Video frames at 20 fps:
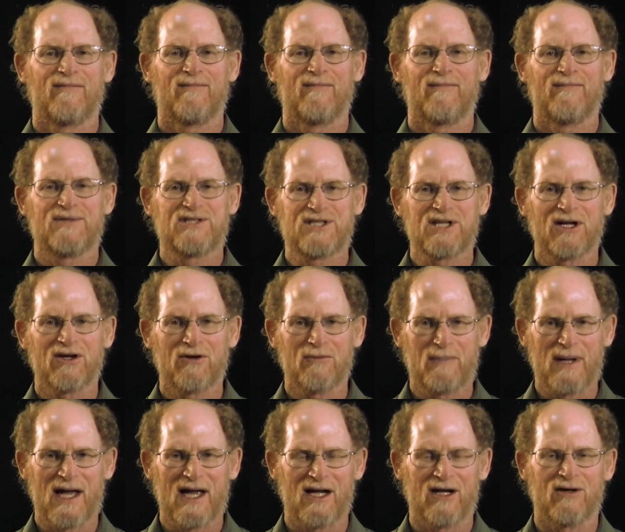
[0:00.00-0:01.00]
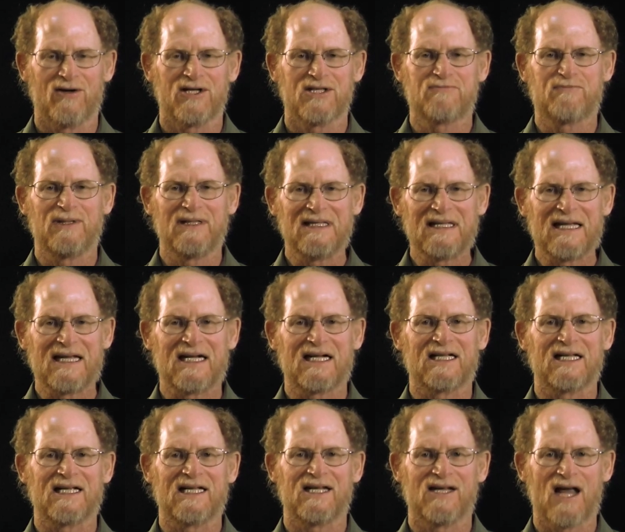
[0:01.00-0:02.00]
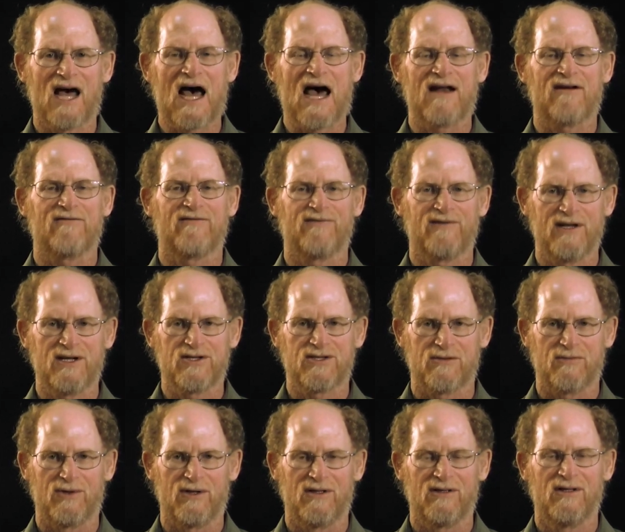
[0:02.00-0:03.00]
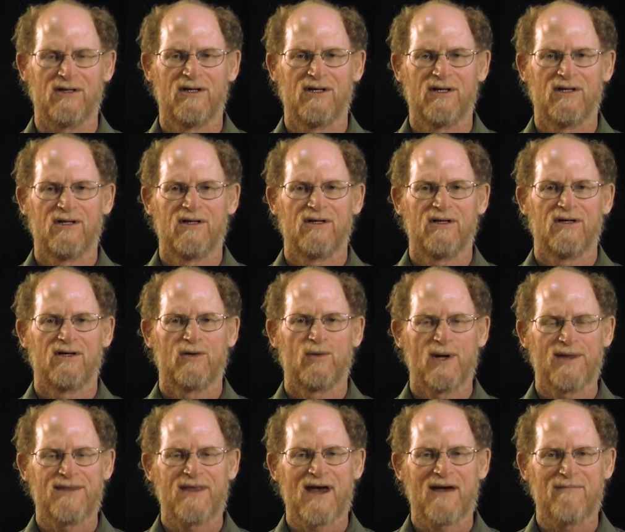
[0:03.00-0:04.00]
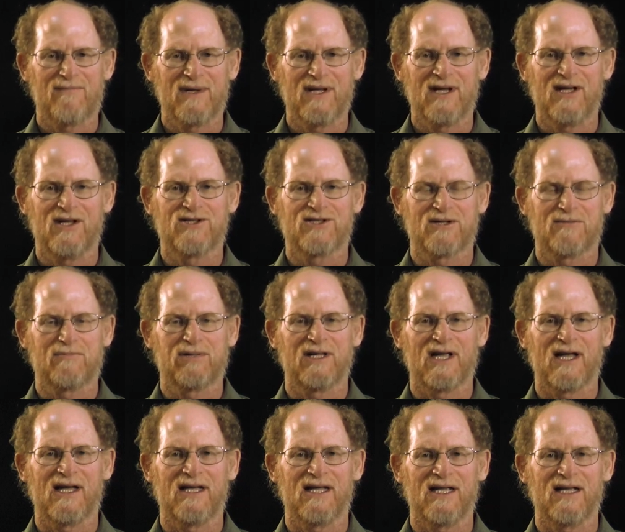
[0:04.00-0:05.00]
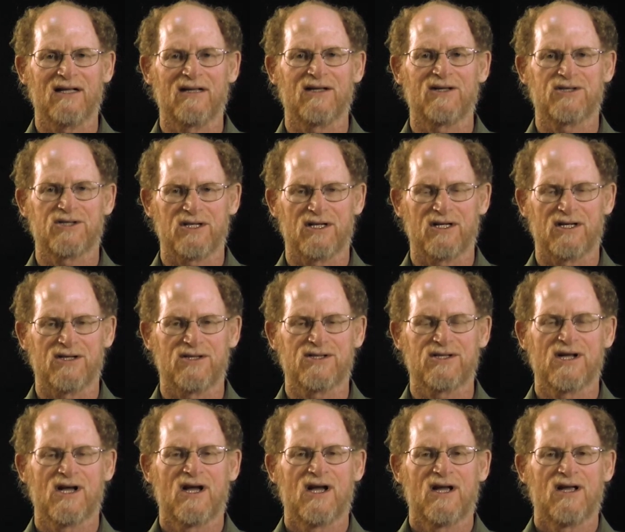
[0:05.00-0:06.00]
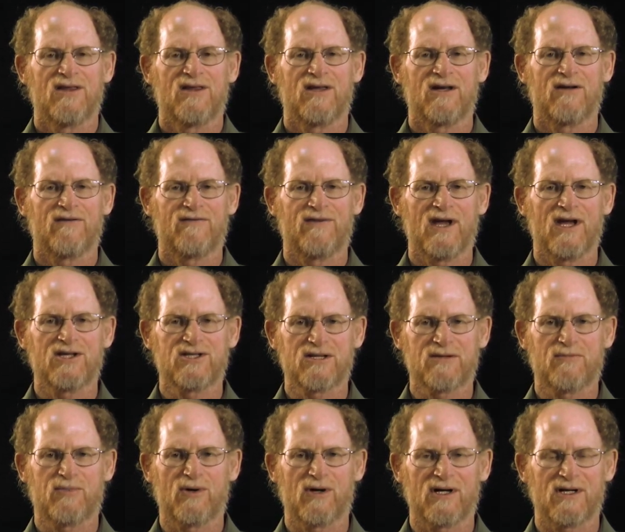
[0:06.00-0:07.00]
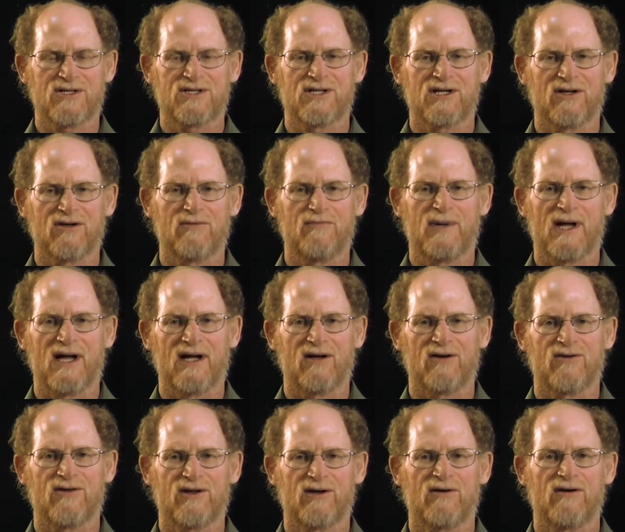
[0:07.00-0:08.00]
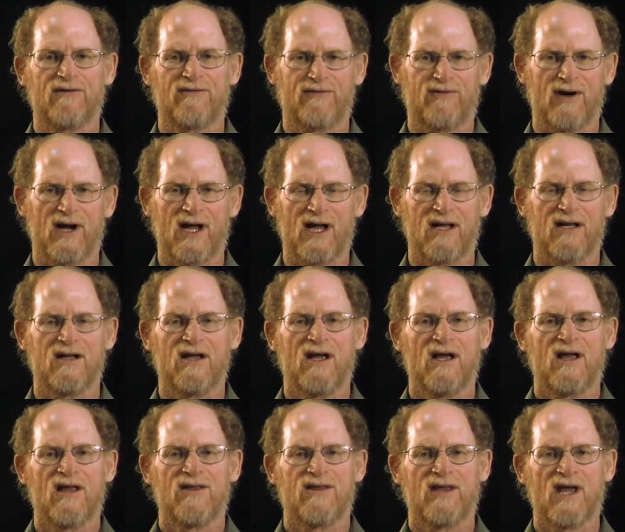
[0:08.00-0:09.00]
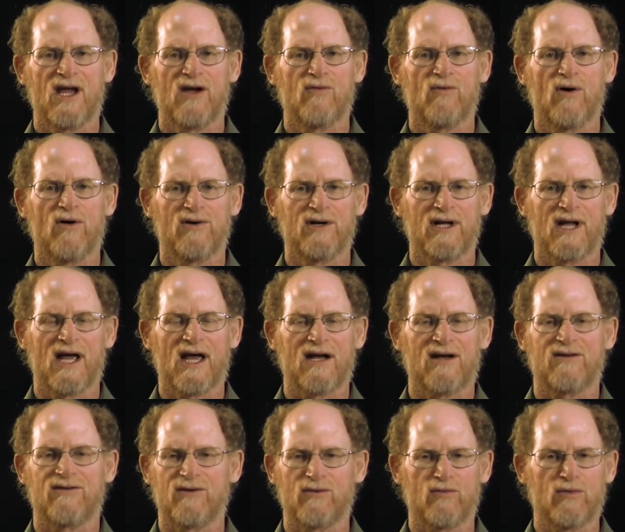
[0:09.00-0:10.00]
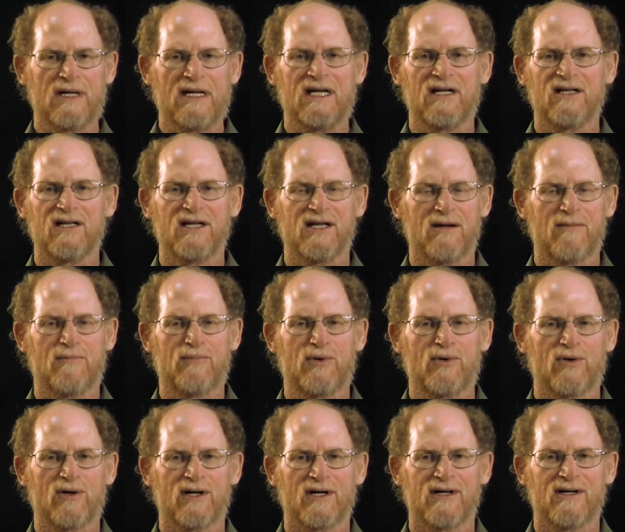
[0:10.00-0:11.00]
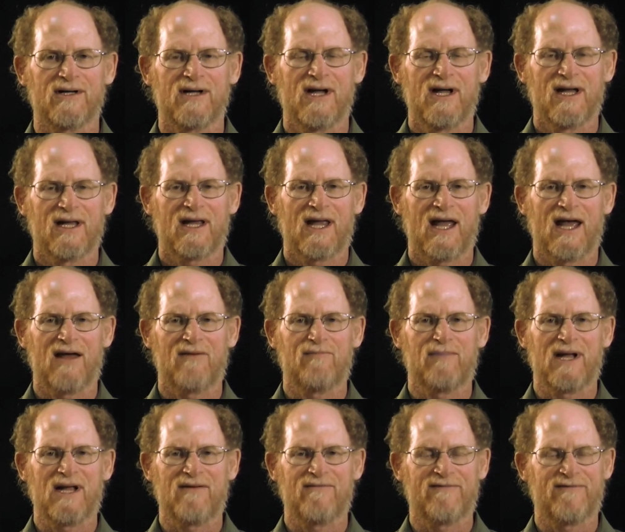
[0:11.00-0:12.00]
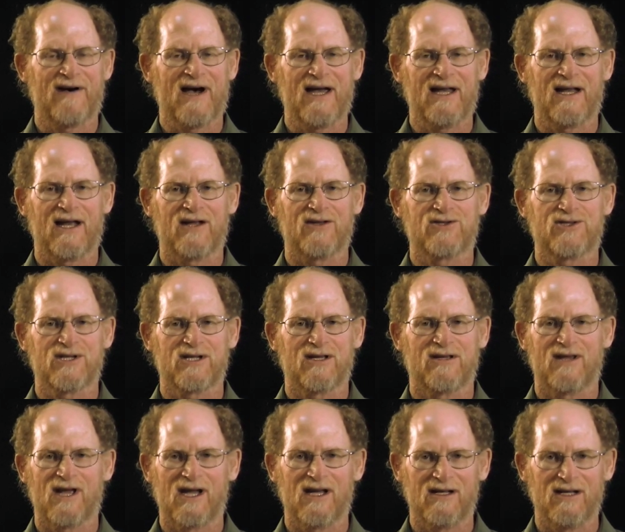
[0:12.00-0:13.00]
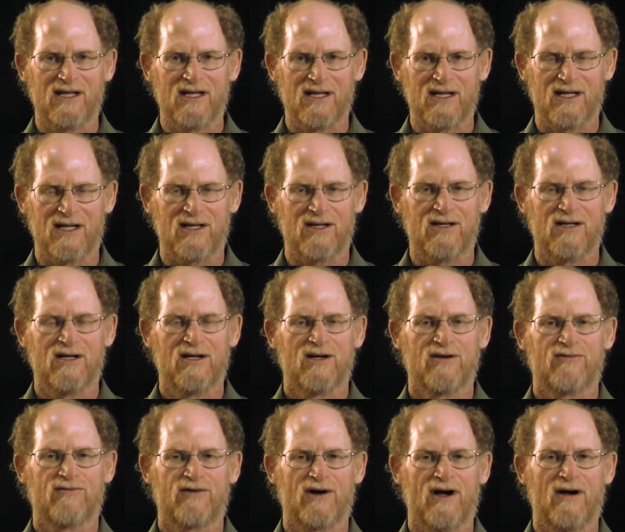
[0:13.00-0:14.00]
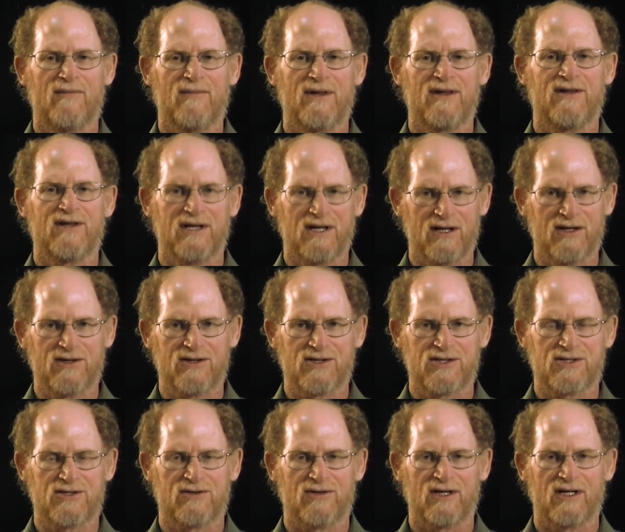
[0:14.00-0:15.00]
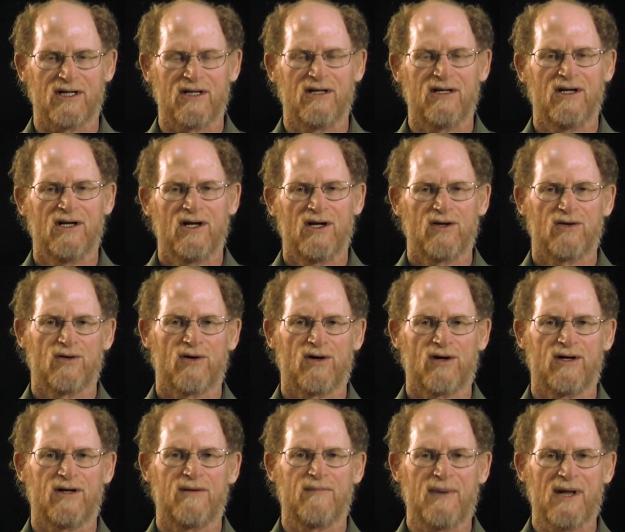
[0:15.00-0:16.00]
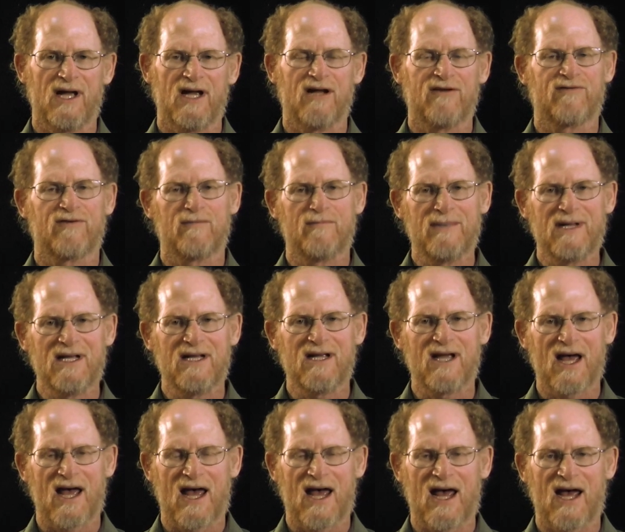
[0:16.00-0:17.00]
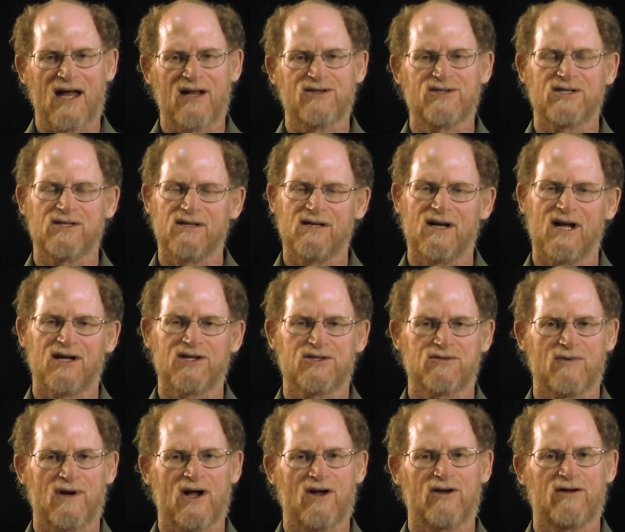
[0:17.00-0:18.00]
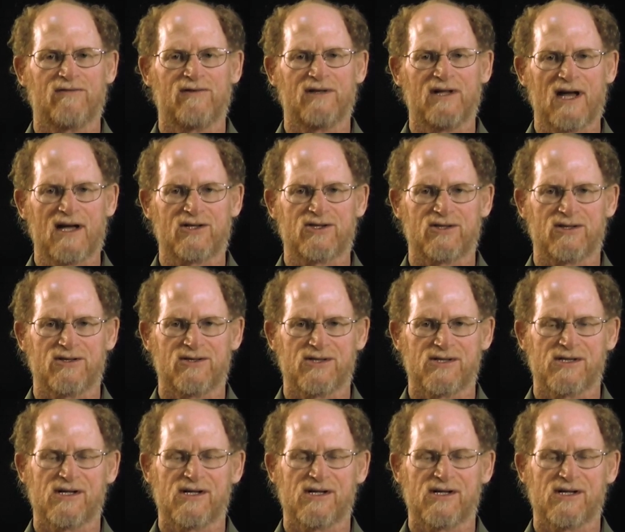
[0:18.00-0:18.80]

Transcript: single payer is politically not feasible, what that means in plain English is that if they support single payer, they're afraid they won't get the really important campaign financing they need from the industry in order to pay for media ads in the next round of elections.